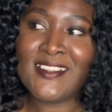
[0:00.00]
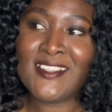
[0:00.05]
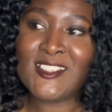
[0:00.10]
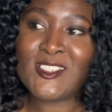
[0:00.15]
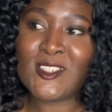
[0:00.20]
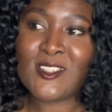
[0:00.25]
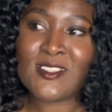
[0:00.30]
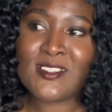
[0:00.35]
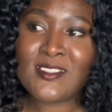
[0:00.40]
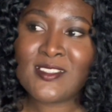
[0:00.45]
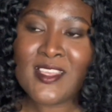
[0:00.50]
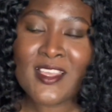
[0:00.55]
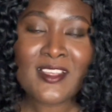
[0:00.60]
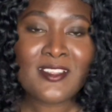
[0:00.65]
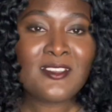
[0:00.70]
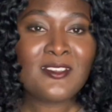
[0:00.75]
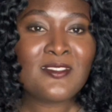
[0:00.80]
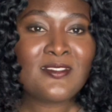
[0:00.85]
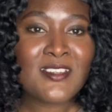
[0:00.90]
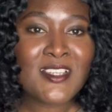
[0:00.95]
just take
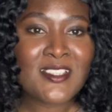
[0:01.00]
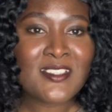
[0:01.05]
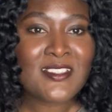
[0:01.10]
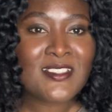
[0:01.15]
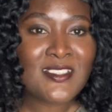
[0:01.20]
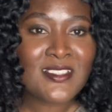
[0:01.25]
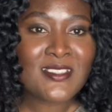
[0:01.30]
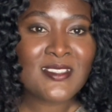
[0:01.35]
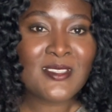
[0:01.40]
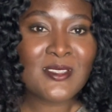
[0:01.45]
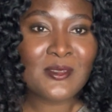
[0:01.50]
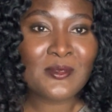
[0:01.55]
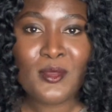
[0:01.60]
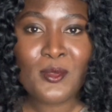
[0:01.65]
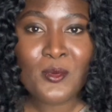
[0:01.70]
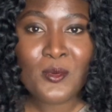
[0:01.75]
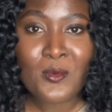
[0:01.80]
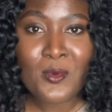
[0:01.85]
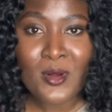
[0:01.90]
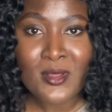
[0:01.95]
the risks.
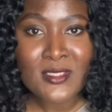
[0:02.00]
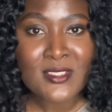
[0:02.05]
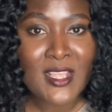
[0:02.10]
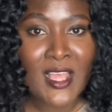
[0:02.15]
The worst